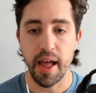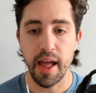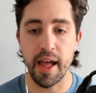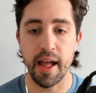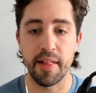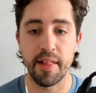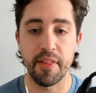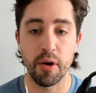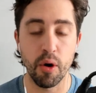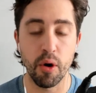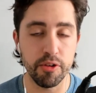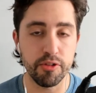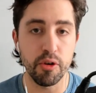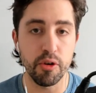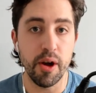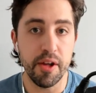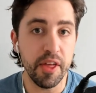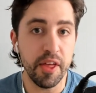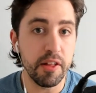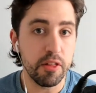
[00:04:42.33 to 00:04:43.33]
And they're
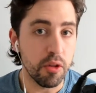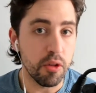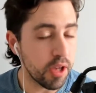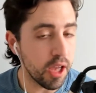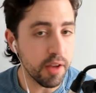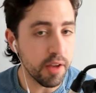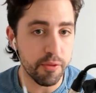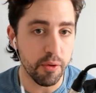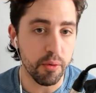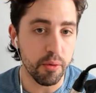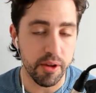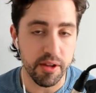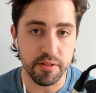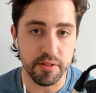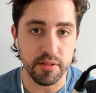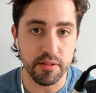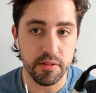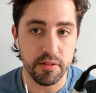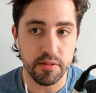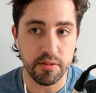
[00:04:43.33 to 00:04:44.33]
also, I think, looking for
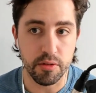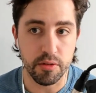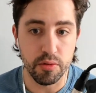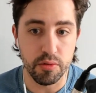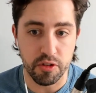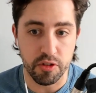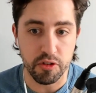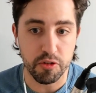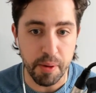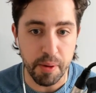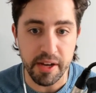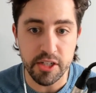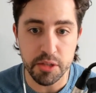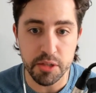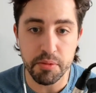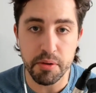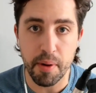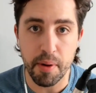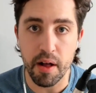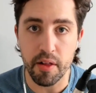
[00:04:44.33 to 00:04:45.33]
reasons to suspend
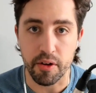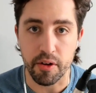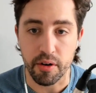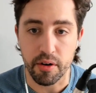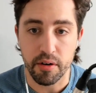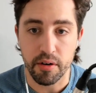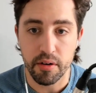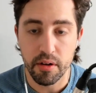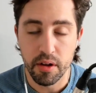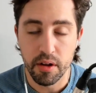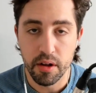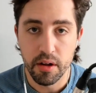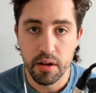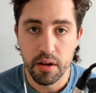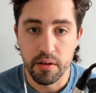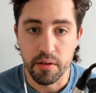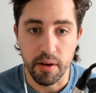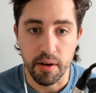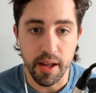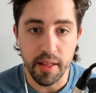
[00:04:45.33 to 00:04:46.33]
Jimmy Butler,
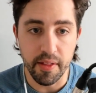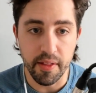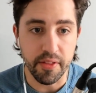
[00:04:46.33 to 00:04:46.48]
right?